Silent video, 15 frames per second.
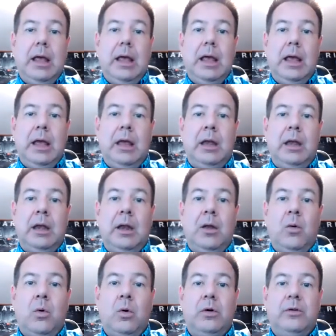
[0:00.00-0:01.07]
in
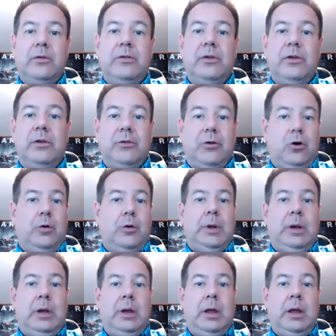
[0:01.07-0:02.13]
order to
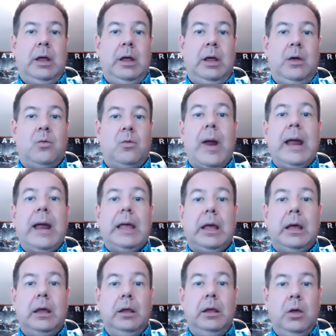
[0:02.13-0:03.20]
determine
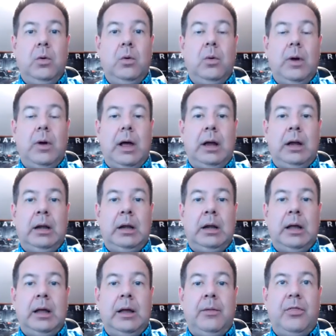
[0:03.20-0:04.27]
ranking you on
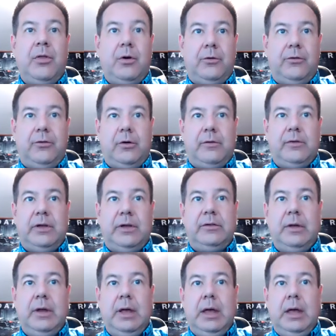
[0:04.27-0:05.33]
their service.
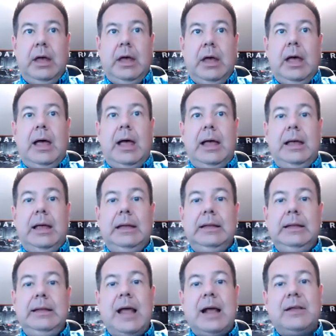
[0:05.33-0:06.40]

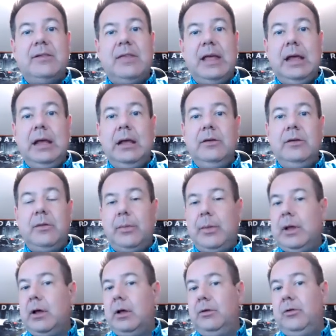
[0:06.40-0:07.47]
Next thing is
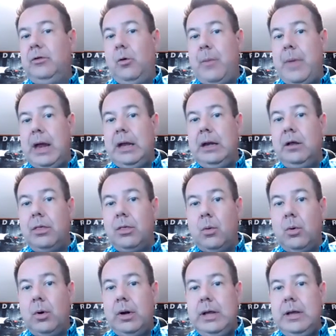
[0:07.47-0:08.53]
something called domain
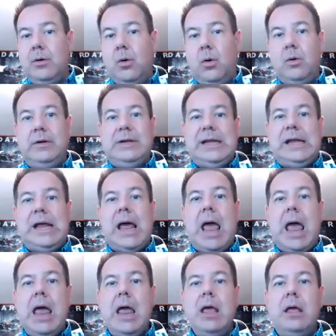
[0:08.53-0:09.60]
authority, or
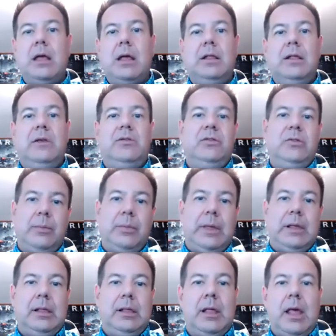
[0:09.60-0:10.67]
DA. This is
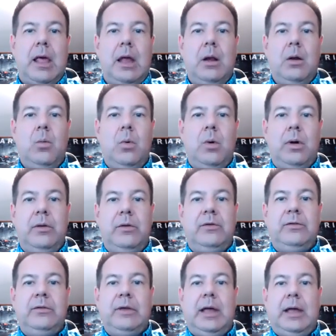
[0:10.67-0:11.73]
something that
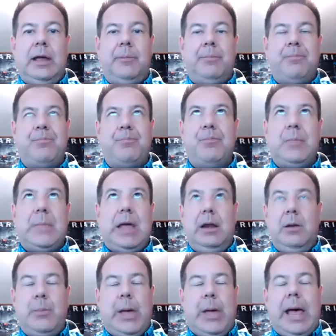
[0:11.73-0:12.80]
was kind
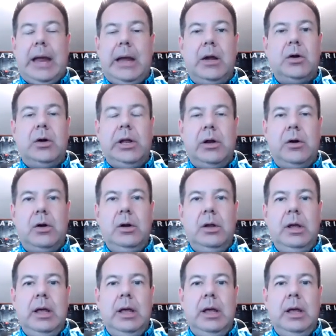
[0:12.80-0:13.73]
of pioneered